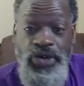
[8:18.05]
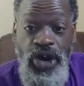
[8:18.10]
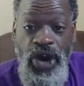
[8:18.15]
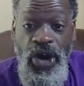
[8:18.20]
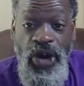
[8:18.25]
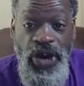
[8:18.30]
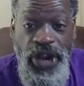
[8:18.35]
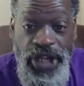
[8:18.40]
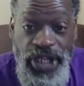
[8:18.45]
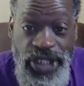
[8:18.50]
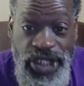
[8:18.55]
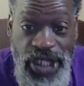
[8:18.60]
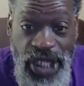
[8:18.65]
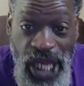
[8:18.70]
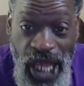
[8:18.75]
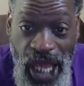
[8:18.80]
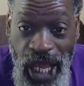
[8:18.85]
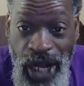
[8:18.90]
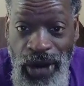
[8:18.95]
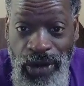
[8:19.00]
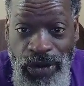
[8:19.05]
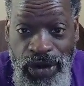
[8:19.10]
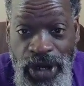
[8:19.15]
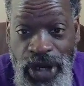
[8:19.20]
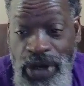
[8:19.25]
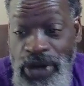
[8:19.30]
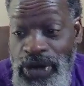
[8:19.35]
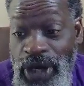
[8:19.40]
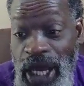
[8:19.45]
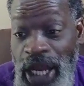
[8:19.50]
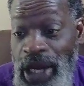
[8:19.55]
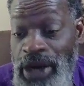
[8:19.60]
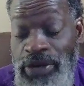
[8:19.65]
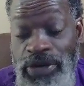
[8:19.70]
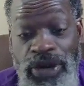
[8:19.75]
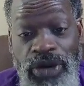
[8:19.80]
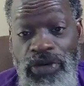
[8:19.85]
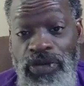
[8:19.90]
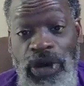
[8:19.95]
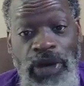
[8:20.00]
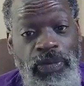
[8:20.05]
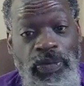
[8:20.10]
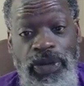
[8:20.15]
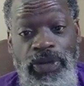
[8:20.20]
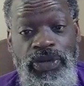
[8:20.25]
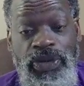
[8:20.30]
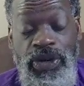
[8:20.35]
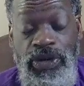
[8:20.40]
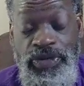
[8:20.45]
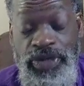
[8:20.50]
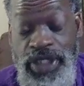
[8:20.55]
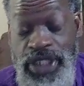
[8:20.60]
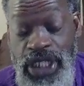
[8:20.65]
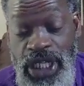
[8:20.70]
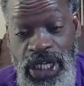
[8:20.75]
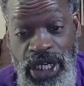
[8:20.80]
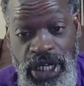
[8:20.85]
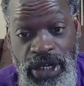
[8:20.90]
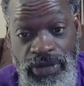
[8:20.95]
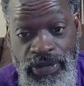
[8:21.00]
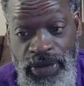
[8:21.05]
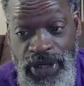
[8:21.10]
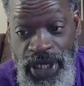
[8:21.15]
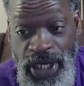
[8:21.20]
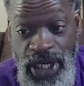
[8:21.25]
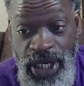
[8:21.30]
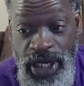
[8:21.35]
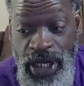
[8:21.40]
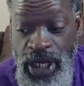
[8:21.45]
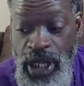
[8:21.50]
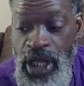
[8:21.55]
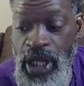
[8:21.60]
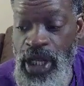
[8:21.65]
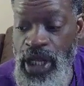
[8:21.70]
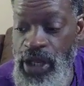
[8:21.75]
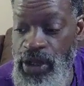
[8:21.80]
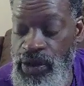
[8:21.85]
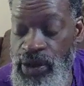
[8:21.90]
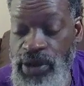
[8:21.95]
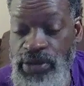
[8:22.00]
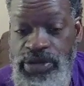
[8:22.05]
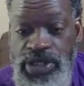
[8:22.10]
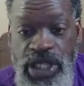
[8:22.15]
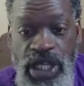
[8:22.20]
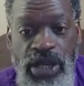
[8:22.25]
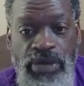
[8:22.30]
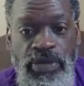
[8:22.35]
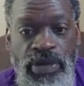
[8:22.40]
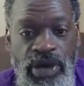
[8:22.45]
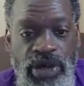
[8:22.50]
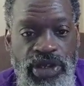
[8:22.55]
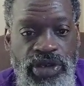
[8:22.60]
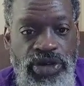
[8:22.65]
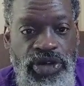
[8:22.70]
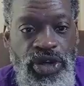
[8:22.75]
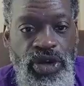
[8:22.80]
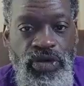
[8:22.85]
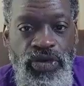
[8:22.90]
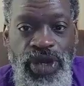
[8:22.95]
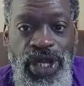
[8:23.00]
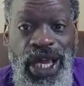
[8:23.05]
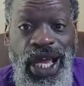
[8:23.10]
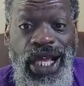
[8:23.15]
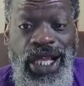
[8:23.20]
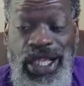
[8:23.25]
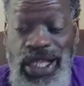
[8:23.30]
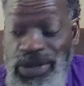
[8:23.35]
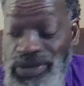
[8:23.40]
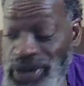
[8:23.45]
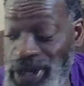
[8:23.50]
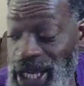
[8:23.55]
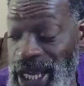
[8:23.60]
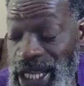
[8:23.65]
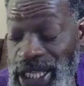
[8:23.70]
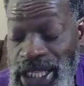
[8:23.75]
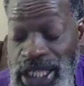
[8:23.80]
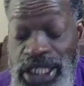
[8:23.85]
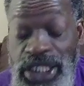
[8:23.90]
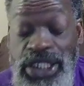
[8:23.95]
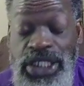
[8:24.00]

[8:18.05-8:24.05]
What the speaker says: car engine. I don't know what people are going to be selling up in there. You know what I'm saying? But we got